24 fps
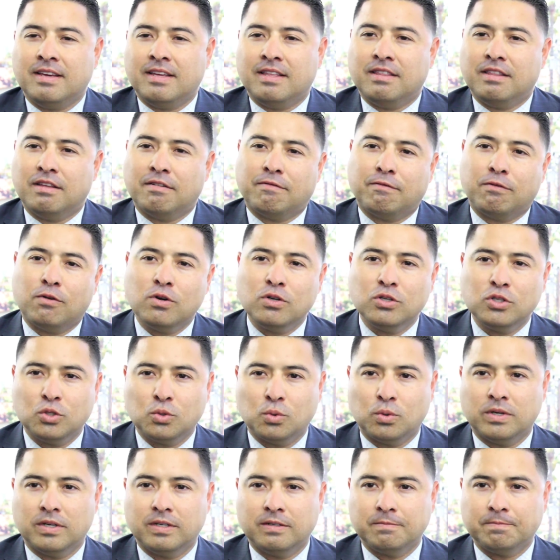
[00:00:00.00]
The first
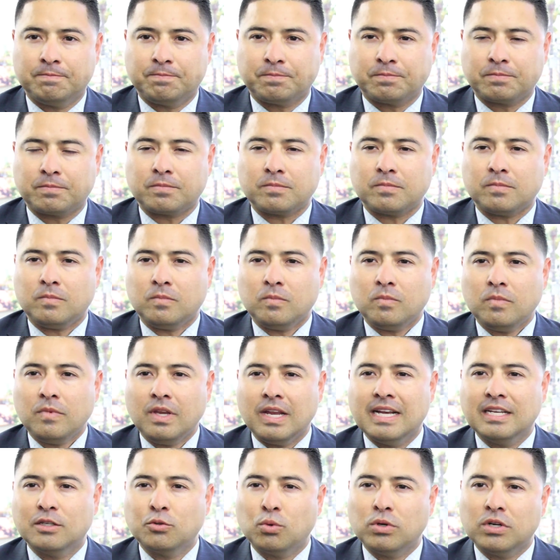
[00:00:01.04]
one
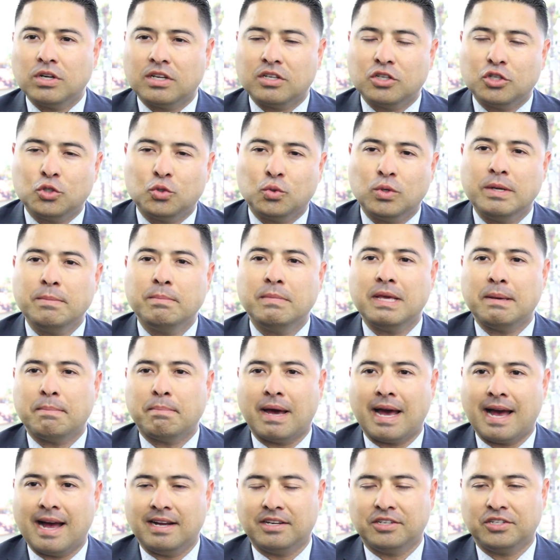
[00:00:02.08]
is we're extremely
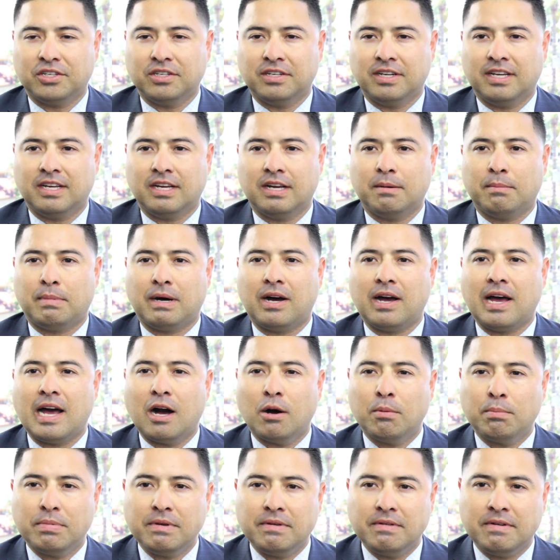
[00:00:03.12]
passionate about
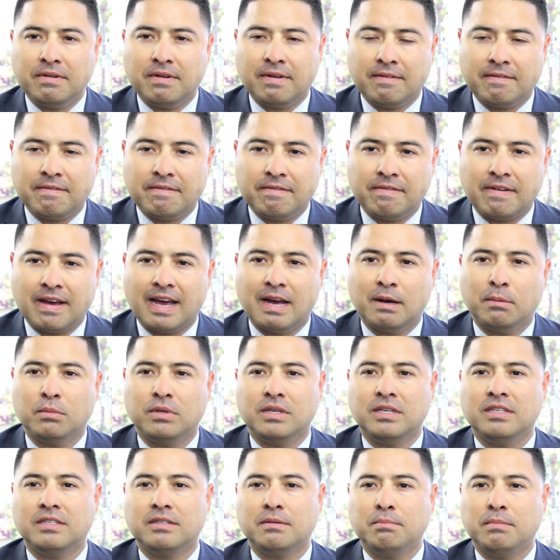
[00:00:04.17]
helping
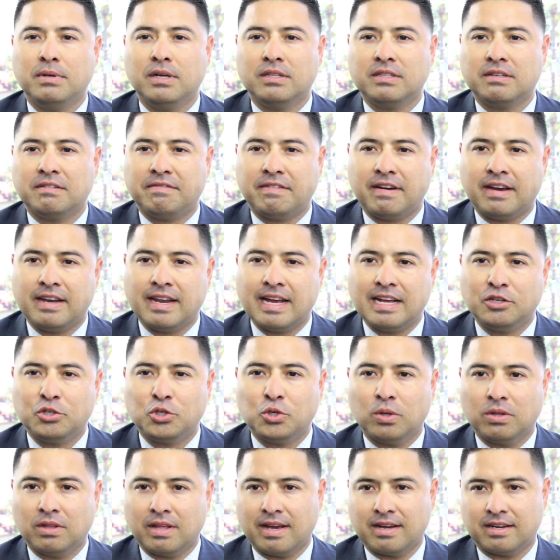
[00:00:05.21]
families build a
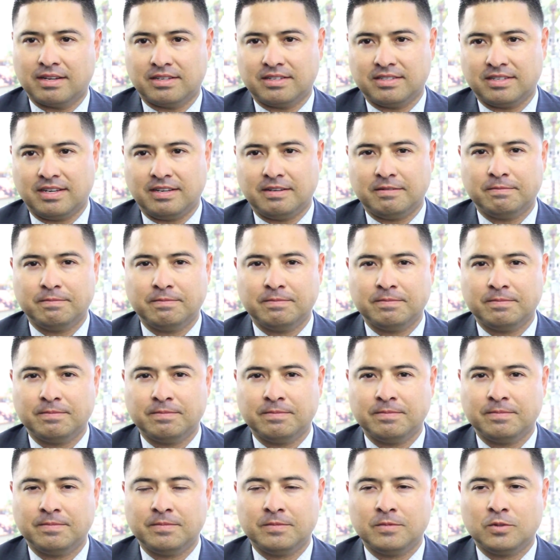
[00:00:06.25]
financial legacy,
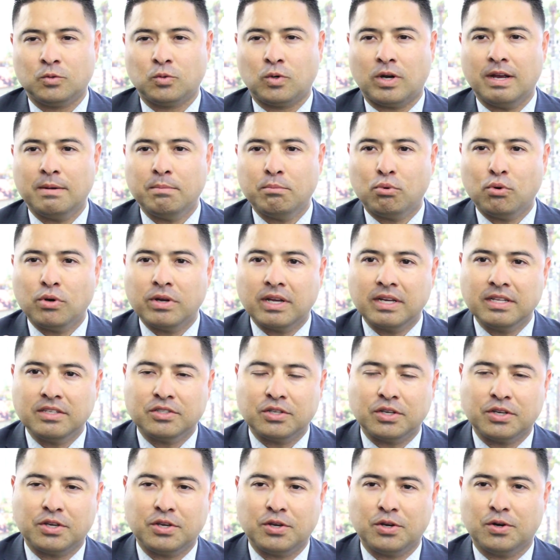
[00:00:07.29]
right? Bring in
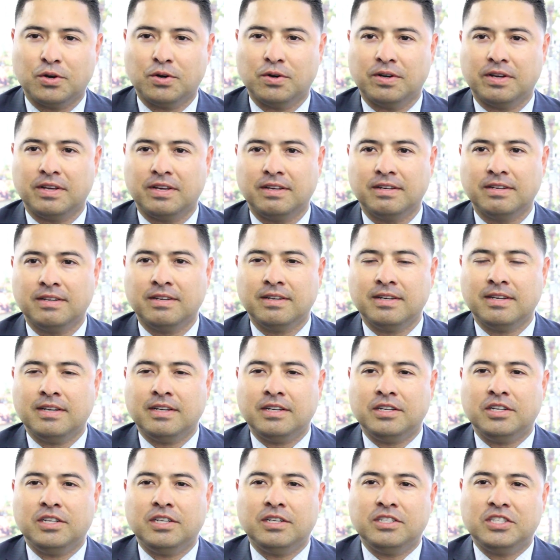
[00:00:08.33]
security,
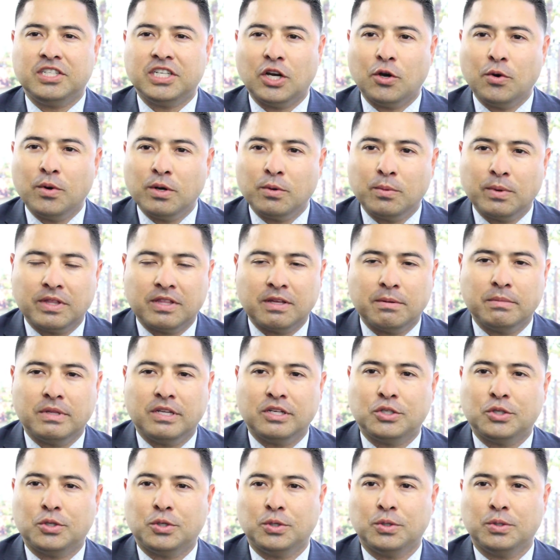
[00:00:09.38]
sharing with them the
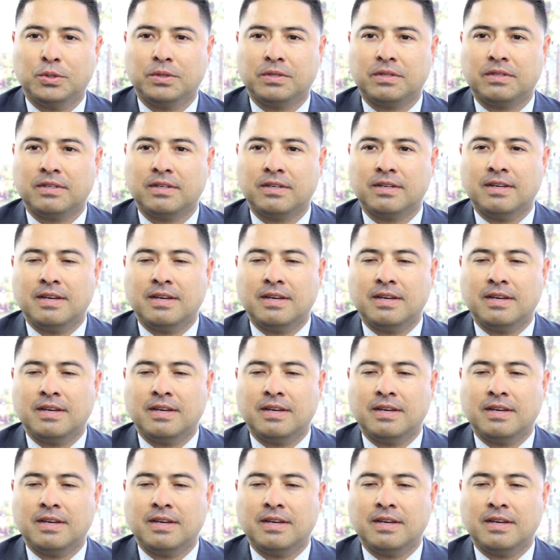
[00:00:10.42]
truth,